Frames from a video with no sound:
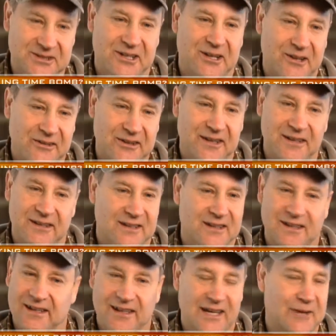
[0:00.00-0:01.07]
healthy,
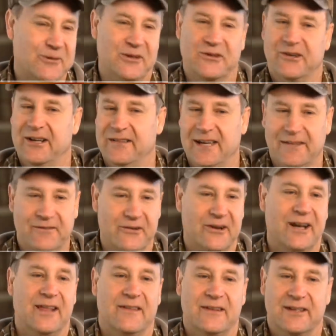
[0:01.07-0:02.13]
I wouldn't trade that for
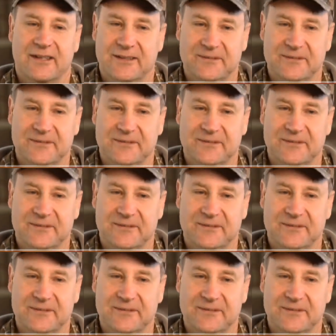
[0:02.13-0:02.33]
anything.